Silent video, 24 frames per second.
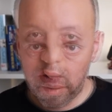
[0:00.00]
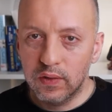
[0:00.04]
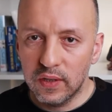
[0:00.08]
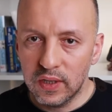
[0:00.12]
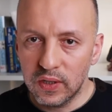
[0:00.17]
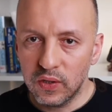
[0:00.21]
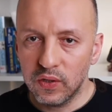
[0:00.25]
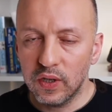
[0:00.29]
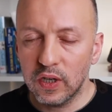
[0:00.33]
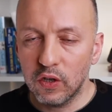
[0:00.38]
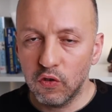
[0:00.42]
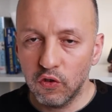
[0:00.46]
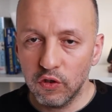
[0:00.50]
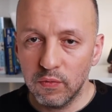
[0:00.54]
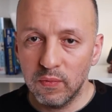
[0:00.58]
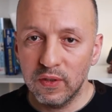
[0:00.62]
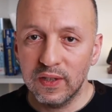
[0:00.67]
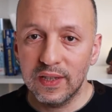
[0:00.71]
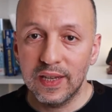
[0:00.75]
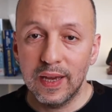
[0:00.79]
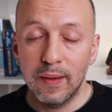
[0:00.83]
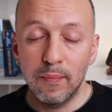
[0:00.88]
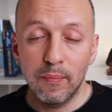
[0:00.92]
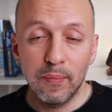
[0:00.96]
This
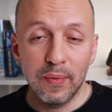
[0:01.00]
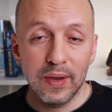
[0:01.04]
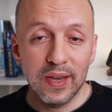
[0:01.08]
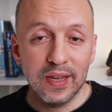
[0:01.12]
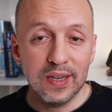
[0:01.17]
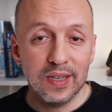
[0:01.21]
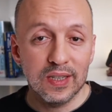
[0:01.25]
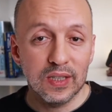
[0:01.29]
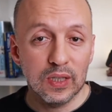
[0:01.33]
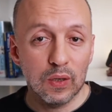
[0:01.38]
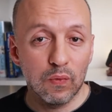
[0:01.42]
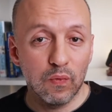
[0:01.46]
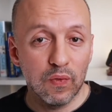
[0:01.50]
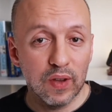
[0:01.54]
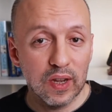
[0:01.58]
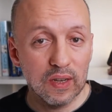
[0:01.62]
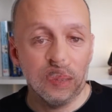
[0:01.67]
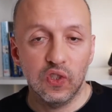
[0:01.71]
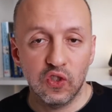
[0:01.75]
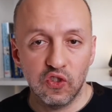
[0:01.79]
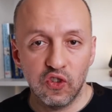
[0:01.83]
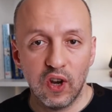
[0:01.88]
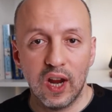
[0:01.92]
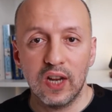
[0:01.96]
recruitment campaign is a very
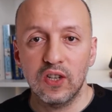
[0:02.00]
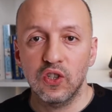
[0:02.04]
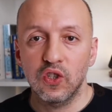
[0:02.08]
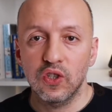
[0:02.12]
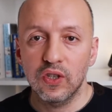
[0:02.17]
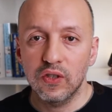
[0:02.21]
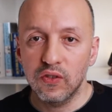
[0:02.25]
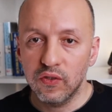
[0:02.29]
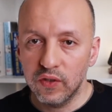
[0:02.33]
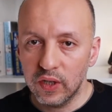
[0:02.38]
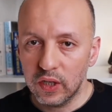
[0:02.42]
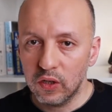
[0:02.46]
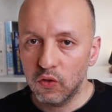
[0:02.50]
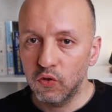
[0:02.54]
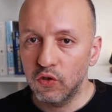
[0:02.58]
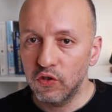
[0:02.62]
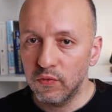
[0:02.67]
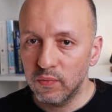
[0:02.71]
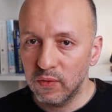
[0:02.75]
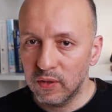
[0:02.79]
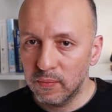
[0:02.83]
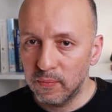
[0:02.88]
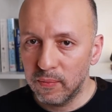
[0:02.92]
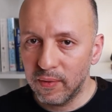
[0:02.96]
structured
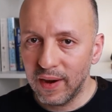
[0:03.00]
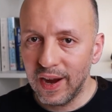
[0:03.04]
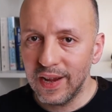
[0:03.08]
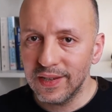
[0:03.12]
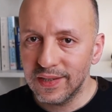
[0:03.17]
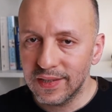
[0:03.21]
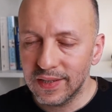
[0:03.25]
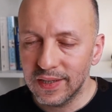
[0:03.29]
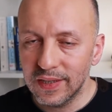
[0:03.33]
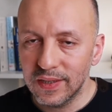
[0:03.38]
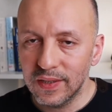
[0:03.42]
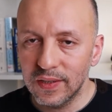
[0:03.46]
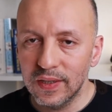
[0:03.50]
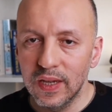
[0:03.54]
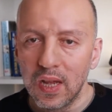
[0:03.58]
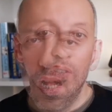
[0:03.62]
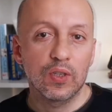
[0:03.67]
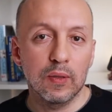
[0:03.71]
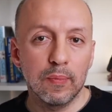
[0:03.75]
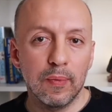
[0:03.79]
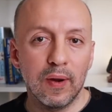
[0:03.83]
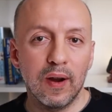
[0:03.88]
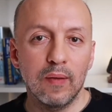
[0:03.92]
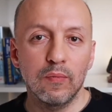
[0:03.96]
recruitment process.
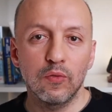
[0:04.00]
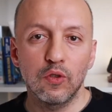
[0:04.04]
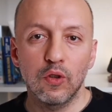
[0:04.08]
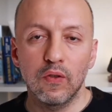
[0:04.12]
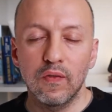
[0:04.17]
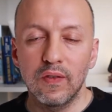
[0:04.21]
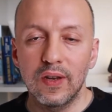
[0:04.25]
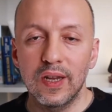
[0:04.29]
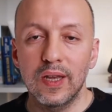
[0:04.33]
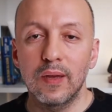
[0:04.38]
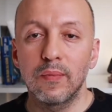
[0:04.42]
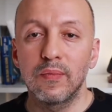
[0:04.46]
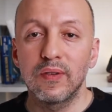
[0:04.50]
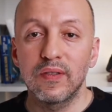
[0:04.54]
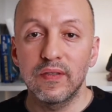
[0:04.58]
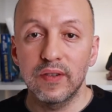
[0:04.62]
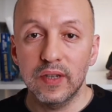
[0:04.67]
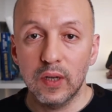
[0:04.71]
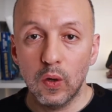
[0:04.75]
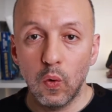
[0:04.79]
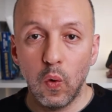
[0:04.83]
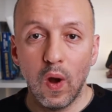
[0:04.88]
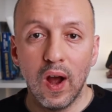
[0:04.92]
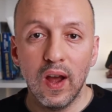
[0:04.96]
The Department of Labor
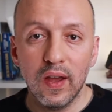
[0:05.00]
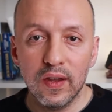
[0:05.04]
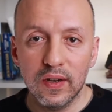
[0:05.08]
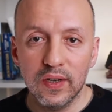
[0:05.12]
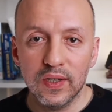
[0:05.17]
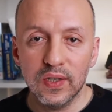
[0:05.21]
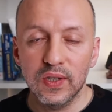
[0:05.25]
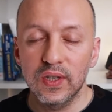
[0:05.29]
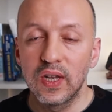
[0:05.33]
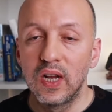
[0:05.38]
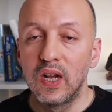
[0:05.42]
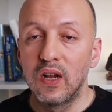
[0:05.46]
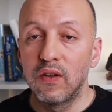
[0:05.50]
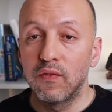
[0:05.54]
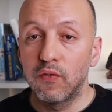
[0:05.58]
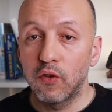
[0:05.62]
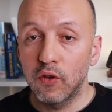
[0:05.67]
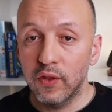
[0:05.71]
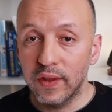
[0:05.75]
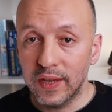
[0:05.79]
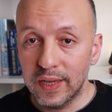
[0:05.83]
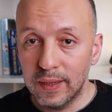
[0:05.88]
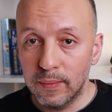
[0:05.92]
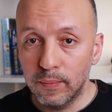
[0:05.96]
requires for
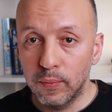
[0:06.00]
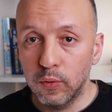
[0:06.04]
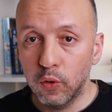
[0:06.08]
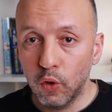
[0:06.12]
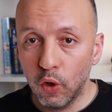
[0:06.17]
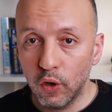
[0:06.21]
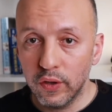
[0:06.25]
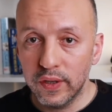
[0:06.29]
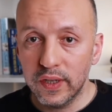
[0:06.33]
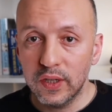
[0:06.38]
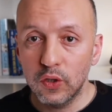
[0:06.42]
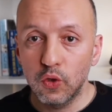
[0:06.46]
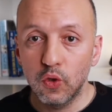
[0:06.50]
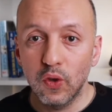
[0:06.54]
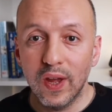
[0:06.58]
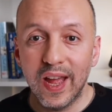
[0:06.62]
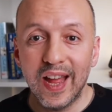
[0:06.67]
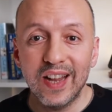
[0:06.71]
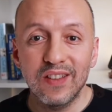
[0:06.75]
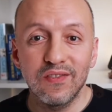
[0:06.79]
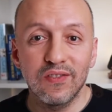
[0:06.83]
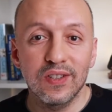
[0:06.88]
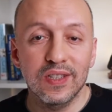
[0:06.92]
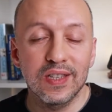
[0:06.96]
the employer to
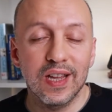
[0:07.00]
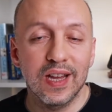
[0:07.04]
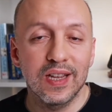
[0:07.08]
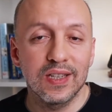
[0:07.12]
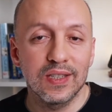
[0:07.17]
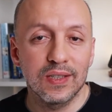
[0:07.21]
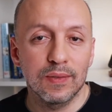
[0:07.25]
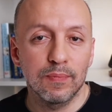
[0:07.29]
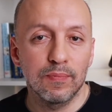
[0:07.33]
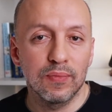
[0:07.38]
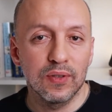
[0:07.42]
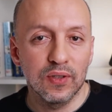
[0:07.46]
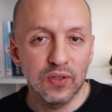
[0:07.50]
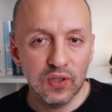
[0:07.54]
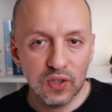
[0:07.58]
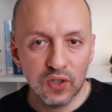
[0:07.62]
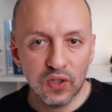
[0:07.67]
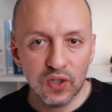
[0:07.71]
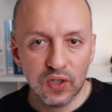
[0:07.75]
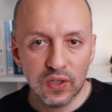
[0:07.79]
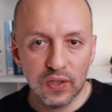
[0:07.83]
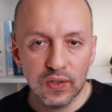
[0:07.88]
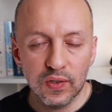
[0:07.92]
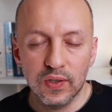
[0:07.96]
advertise
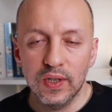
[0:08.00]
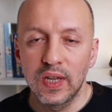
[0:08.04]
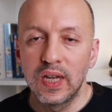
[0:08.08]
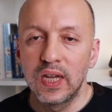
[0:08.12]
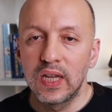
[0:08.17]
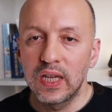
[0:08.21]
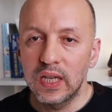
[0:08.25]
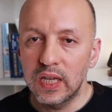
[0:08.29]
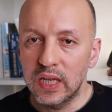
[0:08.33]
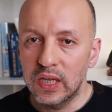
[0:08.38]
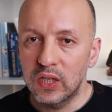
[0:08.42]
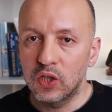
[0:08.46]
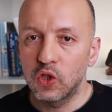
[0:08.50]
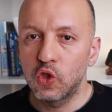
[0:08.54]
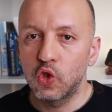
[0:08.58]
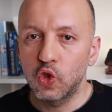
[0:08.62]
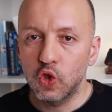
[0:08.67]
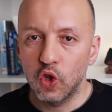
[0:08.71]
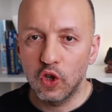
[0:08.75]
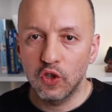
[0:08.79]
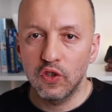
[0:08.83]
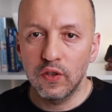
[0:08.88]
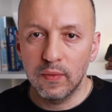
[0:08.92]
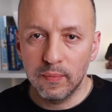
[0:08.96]
positions in
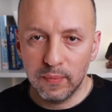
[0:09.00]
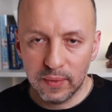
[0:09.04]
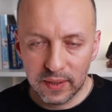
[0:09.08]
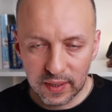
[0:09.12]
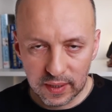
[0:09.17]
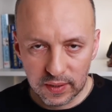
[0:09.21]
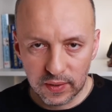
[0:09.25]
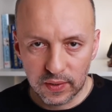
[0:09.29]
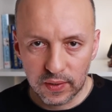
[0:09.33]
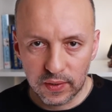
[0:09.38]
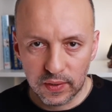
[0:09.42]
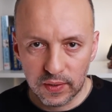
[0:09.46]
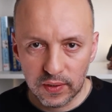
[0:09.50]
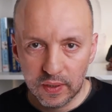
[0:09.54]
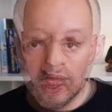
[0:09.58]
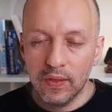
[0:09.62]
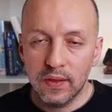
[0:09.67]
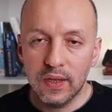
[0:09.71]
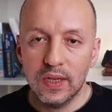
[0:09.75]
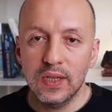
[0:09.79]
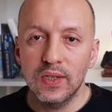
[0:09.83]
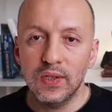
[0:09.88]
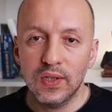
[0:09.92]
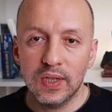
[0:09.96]
certain places.
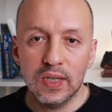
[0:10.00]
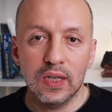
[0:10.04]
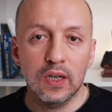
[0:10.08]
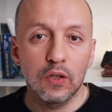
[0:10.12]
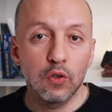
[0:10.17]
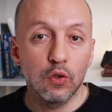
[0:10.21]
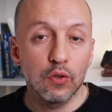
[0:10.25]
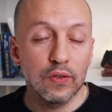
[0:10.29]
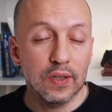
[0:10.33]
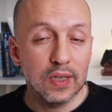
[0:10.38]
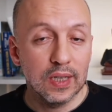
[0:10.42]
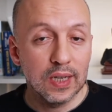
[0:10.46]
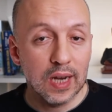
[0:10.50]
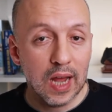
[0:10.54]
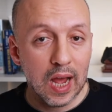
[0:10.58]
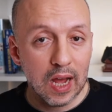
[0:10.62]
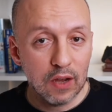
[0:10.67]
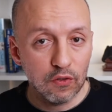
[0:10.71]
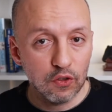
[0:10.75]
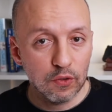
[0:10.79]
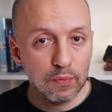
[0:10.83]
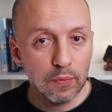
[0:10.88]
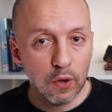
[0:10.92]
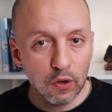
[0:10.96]
These include
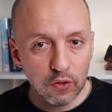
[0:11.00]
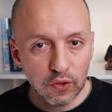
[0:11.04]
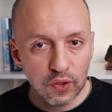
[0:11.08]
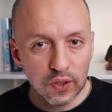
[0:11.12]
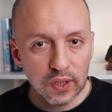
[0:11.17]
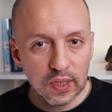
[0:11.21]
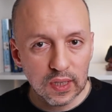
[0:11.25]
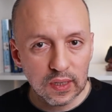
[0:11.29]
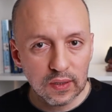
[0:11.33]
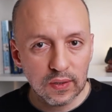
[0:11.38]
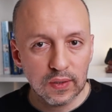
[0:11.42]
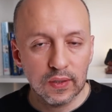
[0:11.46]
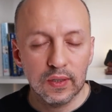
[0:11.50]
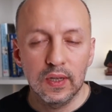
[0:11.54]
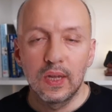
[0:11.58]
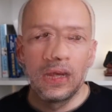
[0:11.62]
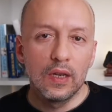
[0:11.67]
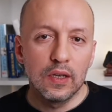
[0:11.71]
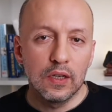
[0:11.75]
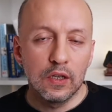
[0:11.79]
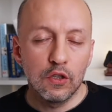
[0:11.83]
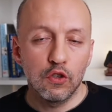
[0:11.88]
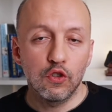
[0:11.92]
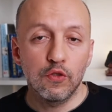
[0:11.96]
in-house postings,
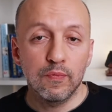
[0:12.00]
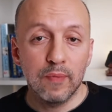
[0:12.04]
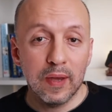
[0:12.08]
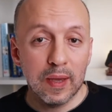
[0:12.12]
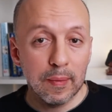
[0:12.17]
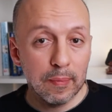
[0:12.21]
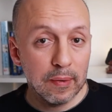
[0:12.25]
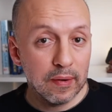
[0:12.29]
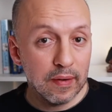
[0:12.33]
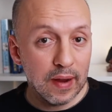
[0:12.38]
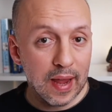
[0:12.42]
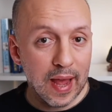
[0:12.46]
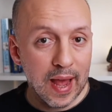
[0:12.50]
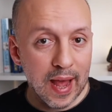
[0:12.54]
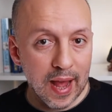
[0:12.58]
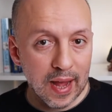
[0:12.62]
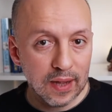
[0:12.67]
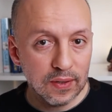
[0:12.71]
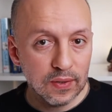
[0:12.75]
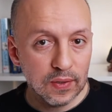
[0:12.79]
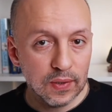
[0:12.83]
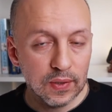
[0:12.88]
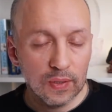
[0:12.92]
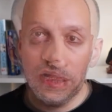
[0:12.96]
newspaper
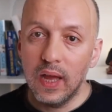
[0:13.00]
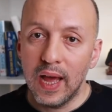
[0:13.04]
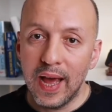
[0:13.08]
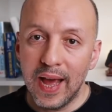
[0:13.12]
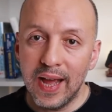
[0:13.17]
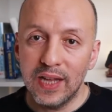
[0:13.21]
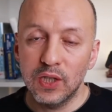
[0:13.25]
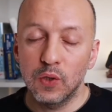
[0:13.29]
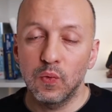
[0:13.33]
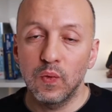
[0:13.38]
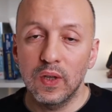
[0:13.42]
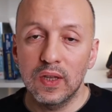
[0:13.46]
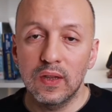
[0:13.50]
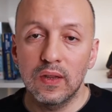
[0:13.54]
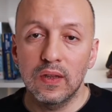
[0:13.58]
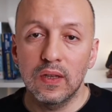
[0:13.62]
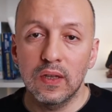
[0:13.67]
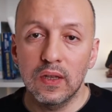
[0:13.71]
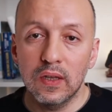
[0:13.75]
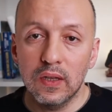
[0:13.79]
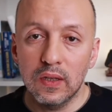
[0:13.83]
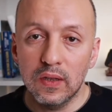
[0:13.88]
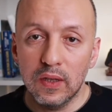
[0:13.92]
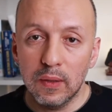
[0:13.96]
ads, ads with
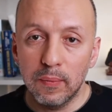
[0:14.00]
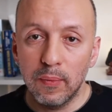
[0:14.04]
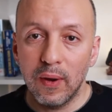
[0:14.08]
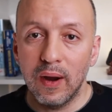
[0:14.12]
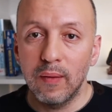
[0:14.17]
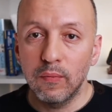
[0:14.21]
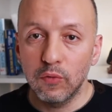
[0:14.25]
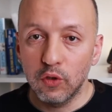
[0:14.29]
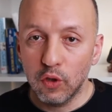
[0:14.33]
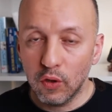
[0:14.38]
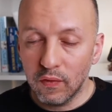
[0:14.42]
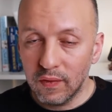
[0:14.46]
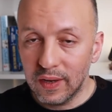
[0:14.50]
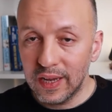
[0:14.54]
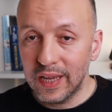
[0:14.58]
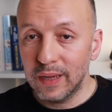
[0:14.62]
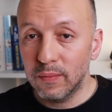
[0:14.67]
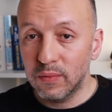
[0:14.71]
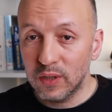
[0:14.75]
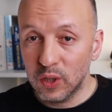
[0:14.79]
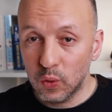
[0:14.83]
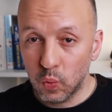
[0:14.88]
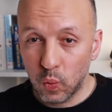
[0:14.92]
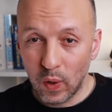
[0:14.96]
the Department of
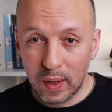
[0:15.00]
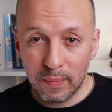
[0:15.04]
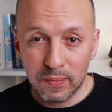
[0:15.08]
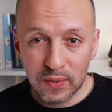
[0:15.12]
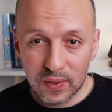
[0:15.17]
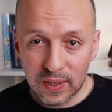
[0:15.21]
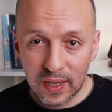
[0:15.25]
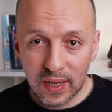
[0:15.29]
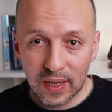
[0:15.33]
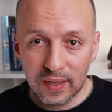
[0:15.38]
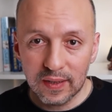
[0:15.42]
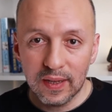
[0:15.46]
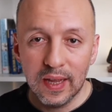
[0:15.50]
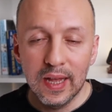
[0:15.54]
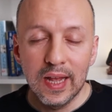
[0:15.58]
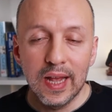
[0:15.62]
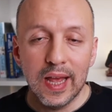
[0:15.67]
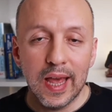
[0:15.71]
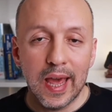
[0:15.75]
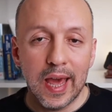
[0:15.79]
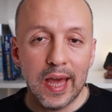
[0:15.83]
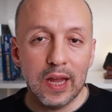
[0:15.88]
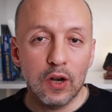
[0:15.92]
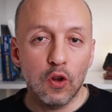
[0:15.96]
Labor's website,
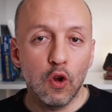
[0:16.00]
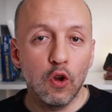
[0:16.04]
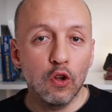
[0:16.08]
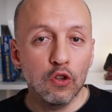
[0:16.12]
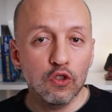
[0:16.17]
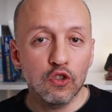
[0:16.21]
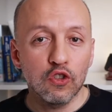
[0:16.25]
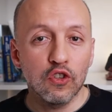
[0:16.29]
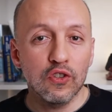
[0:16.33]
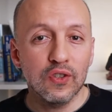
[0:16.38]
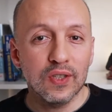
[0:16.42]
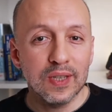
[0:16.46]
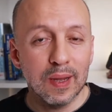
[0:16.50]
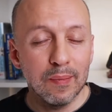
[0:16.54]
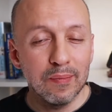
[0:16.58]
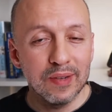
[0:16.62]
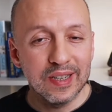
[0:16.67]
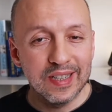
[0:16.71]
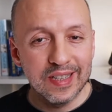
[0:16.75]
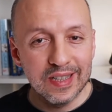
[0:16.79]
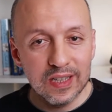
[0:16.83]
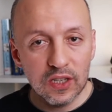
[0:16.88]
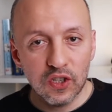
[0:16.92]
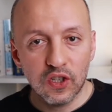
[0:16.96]
and also some
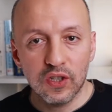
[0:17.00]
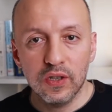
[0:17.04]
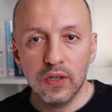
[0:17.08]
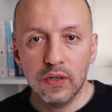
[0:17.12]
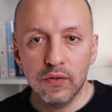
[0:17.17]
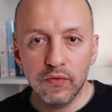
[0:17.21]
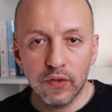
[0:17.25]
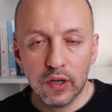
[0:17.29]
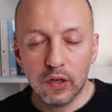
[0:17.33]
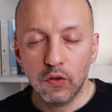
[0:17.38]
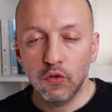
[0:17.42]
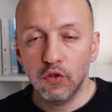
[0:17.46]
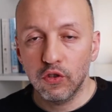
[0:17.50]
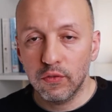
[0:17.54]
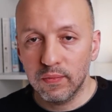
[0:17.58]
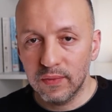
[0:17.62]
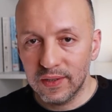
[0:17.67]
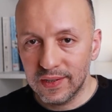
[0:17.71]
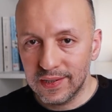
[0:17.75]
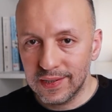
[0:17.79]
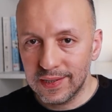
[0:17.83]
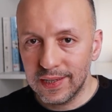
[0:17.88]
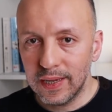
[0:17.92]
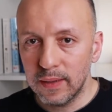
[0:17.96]
additional
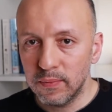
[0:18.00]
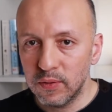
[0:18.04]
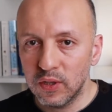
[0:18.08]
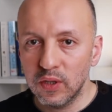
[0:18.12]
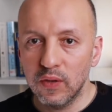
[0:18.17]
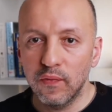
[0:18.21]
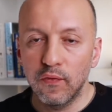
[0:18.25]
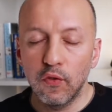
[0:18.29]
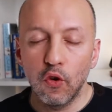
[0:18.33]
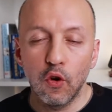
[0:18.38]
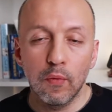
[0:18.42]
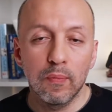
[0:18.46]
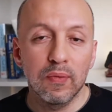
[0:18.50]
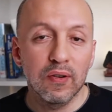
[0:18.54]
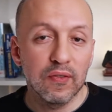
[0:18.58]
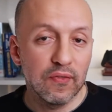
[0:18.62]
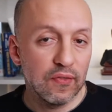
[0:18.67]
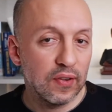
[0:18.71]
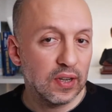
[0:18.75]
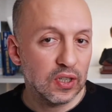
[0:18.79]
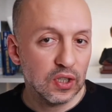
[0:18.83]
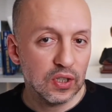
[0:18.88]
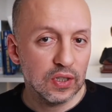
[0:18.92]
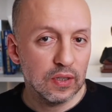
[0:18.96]
recruitment steps for
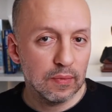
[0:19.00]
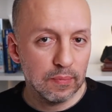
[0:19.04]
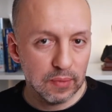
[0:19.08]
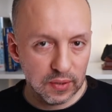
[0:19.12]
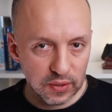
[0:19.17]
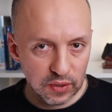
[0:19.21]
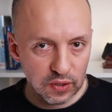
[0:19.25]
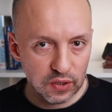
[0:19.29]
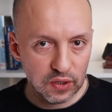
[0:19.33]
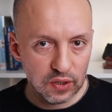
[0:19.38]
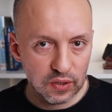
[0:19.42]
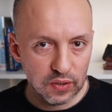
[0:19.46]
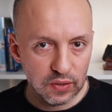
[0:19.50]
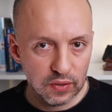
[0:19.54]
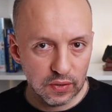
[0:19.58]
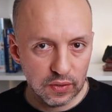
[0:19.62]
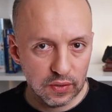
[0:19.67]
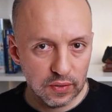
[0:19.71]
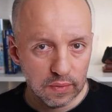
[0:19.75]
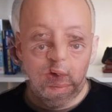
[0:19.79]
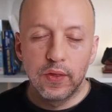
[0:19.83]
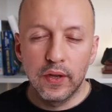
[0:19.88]
professional positions.